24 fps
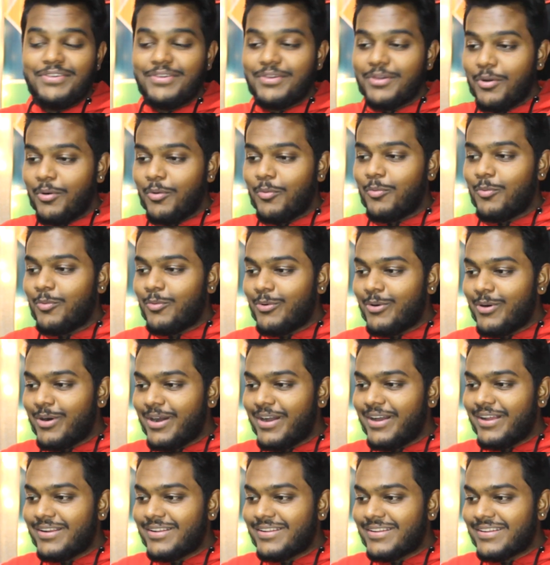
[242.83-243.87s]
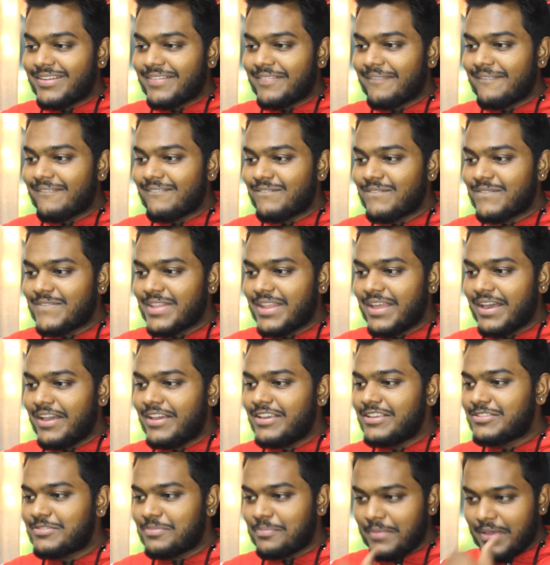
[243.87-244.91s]
Yo, what?
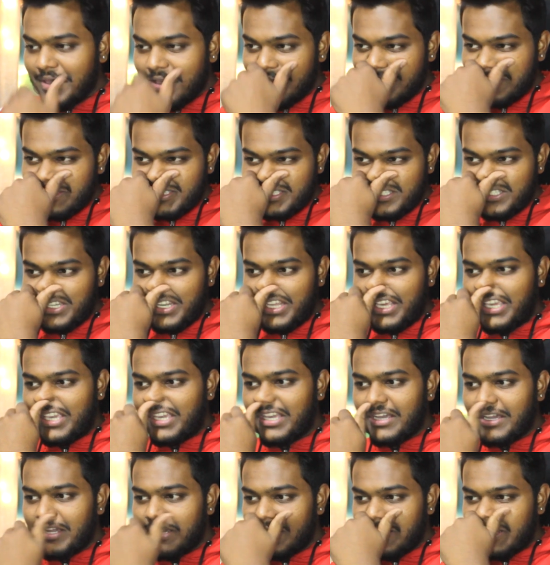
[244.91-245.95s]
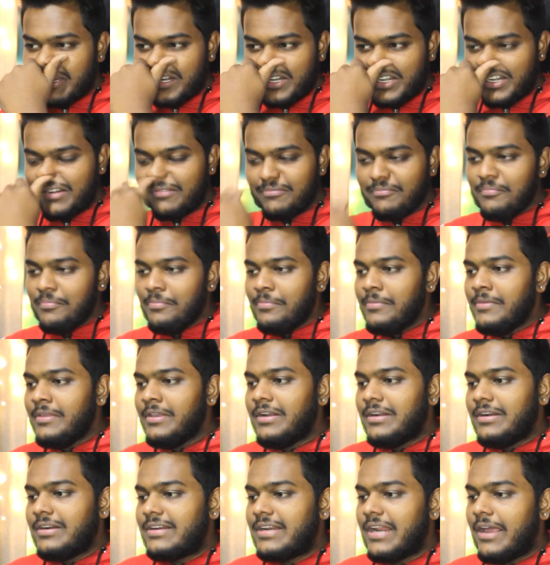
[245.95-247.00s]
Nice man, it's like
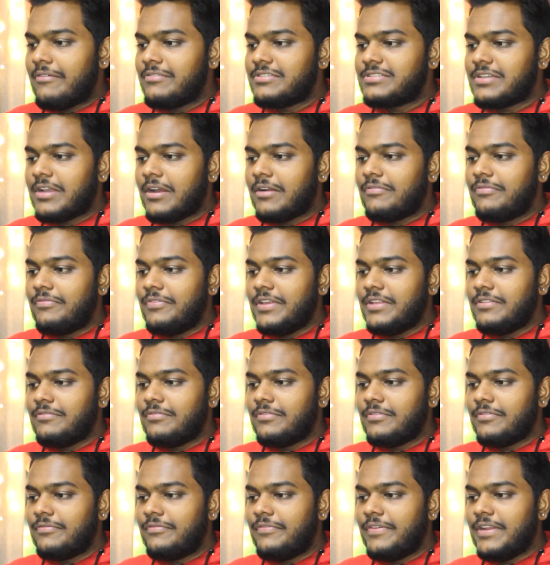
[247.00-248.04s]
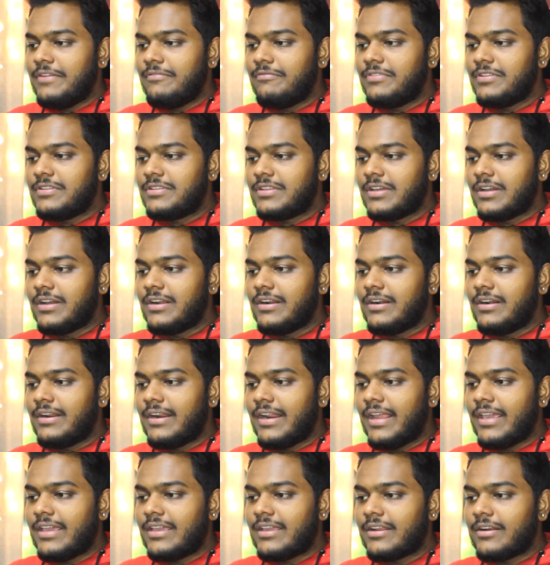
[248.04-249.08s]
Travis Scott feed with
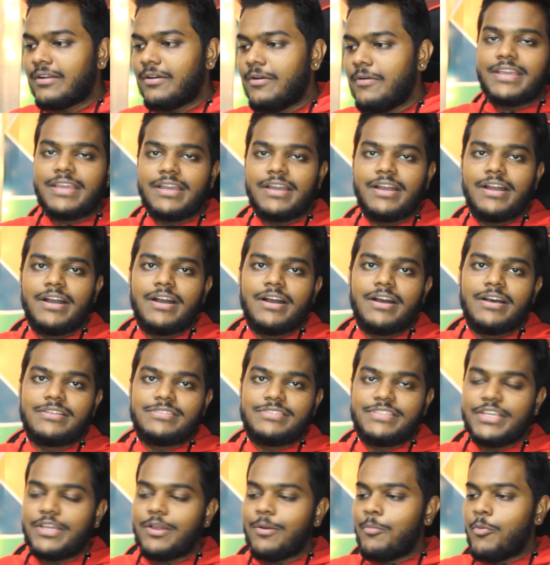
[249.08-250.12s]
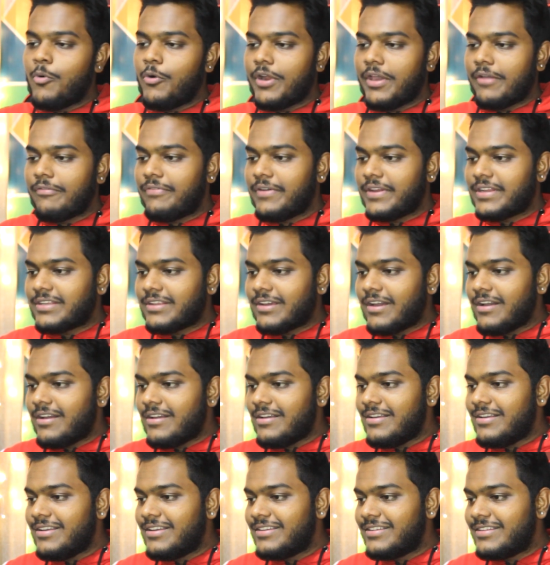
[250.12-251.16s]
Drake, you know, sycamore effect, huh?
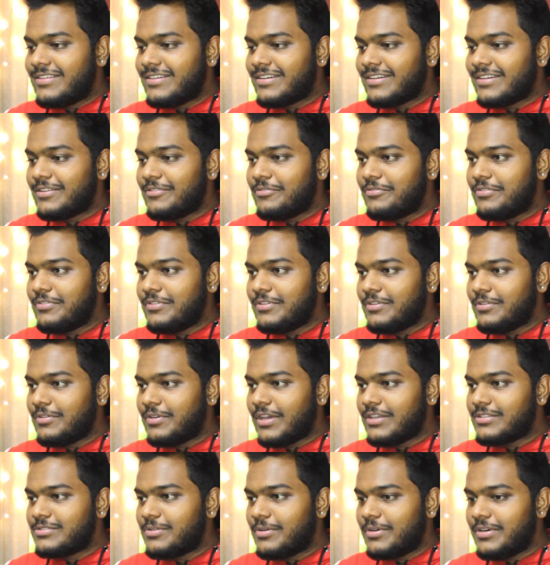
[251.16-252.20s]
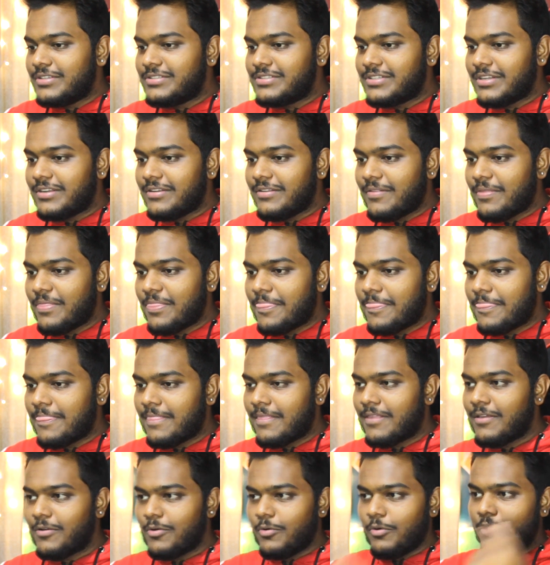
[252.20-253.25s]
You guys noticed it?
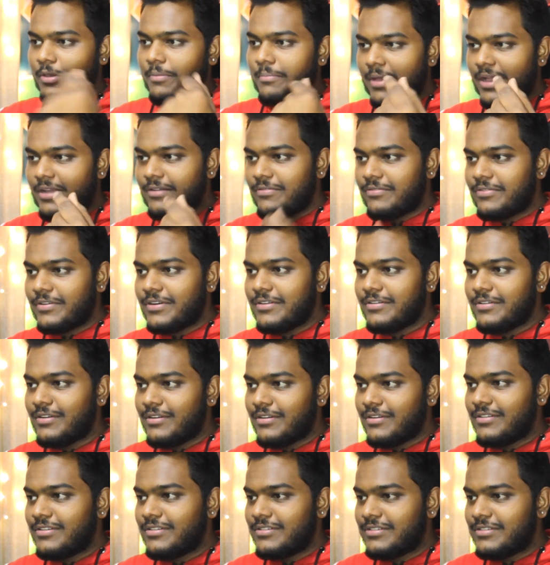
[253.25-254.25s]
Going back front.